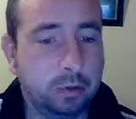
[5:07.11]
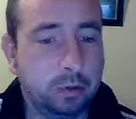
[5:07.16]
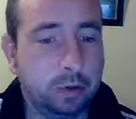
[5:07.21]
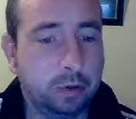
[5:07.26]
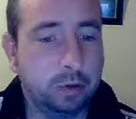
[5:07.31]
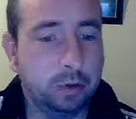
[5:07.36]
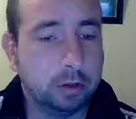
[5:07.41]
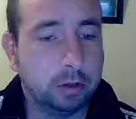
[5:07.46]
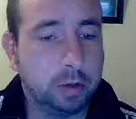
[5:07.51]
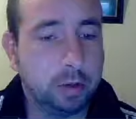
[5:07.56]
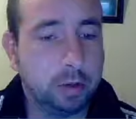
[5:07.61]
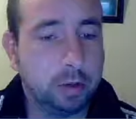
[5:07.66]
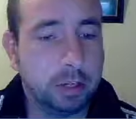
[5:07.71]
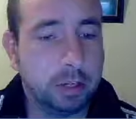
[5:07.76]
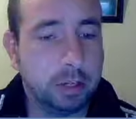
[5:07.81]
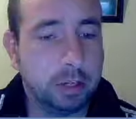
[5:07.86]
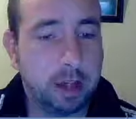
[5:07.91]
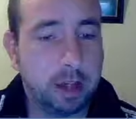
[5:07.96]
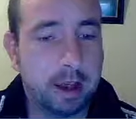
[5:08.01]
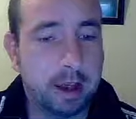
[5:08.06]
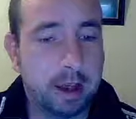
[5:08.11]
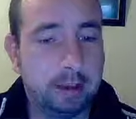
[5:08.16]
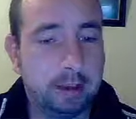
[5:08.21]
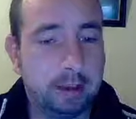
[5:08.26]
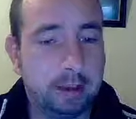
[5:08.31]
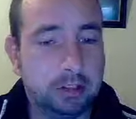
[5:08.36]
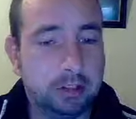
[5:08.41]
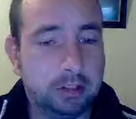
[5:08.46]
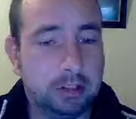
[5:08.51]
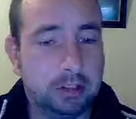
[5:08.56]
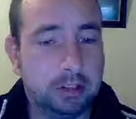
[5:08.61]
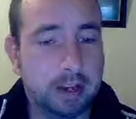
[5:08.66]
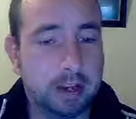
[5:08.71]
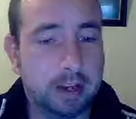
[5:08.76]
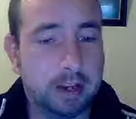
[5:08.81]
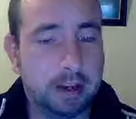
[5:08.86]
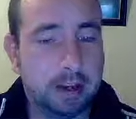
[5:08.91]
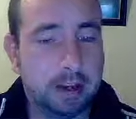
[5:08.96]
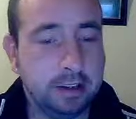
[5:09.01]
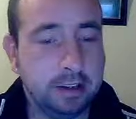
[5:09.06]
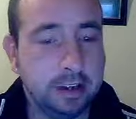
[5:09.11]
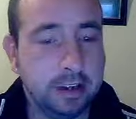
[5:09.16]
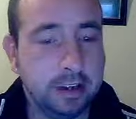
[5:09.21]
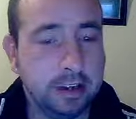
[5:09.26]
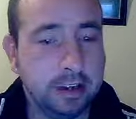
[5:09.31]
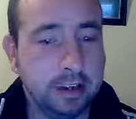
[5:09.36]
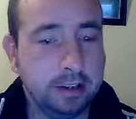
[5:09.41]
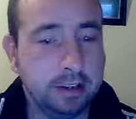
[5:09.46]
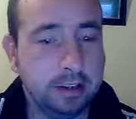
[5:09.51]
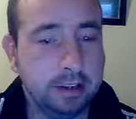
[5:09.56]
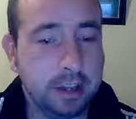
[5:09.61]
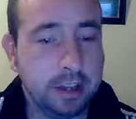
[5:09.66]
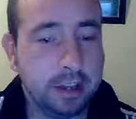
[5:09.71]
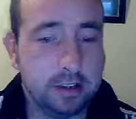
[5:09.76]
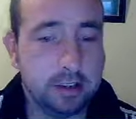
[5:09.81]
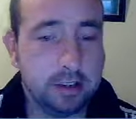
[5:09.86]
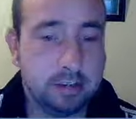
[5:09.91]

quit, exit Telnet, set